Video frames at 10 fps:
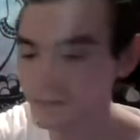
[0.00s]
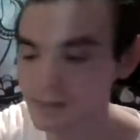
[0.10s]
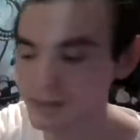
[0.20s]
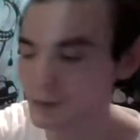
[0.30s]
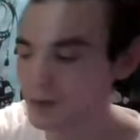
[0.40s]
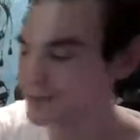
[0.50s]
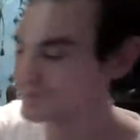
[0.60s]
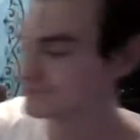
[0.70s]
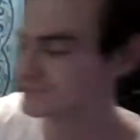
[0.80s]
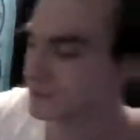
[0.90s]
Either way,
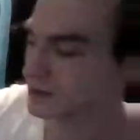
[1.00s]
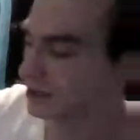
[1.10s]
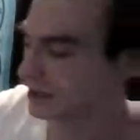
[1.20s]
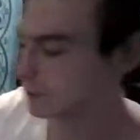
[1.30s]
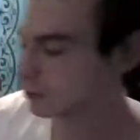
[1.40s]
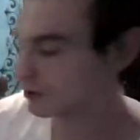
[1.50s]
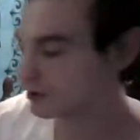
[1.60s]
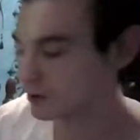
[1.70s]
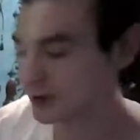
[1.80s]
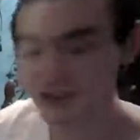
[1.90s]
I'm only
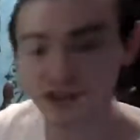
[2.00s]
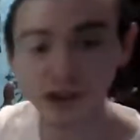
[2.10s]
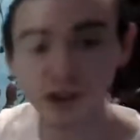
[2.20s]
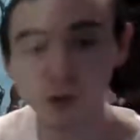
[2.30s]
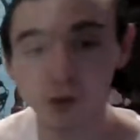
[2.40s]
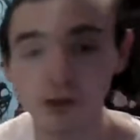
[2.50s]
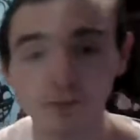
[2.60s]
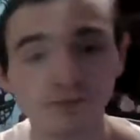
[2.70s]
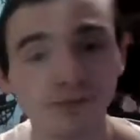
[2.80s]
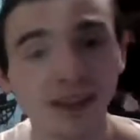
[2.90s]
going to choose one.
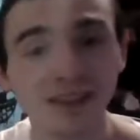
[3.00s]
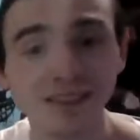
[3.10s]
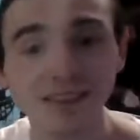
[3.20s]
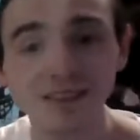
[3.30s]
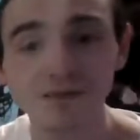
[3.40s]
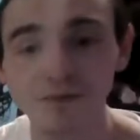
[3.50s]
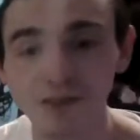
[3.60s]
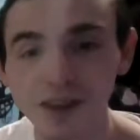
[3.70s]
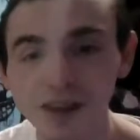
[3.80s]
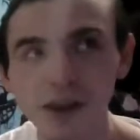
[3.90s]
It says
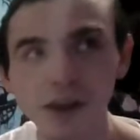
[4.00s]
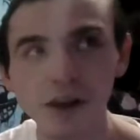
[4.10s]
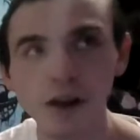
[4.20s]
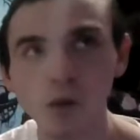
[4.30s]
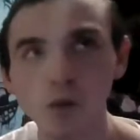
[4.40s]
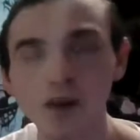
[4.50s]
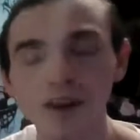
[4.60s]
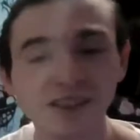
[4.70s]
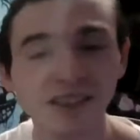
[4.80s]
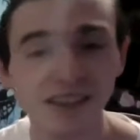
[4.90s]
they are
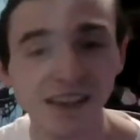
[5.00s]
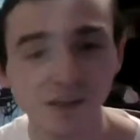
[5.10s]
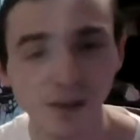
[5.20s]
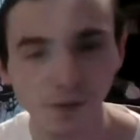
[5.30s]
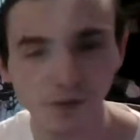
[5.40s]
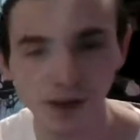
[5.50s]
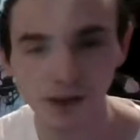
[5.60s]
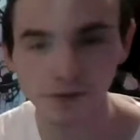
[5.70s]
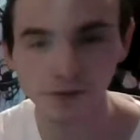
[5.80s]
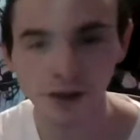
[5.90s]
wanting to take a leap of
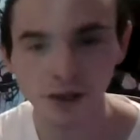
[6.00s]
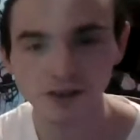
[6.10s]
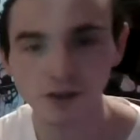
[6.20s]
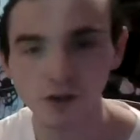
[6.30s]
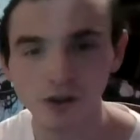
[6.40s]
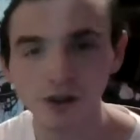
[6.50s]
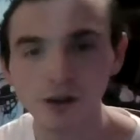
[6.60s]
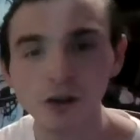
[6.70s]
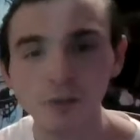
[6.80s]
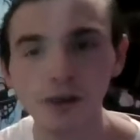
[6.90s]
faith. So they're
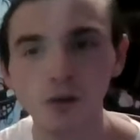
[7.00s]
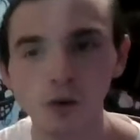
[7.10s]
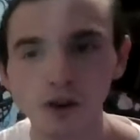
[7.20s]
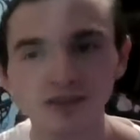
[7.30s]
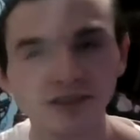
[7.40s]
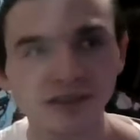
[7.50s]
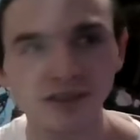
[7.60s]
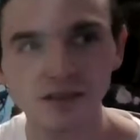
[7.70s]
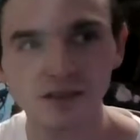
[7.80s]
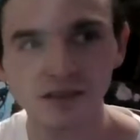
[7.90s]
going to be the ones
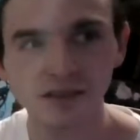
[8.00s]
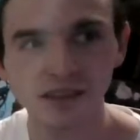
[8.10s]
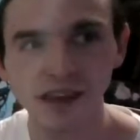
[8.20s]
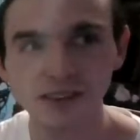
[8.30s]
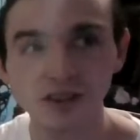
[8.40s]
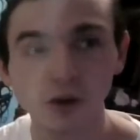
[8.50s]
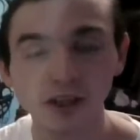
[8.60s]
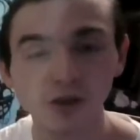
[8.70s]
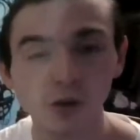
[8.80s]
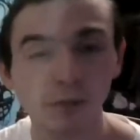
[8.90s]
that's going
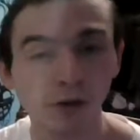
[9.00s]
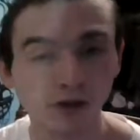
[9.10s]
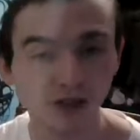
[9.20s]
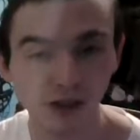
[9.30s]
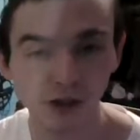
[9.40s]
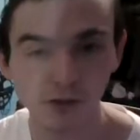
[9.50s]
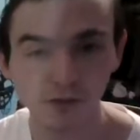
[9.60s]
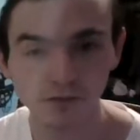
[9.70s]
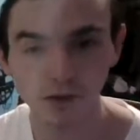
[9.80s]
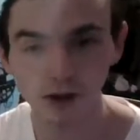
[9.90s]
to approach you,
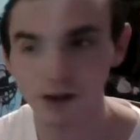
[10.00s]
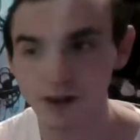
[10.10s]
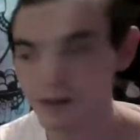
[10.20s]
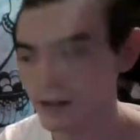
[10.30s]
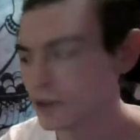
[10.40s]
alright?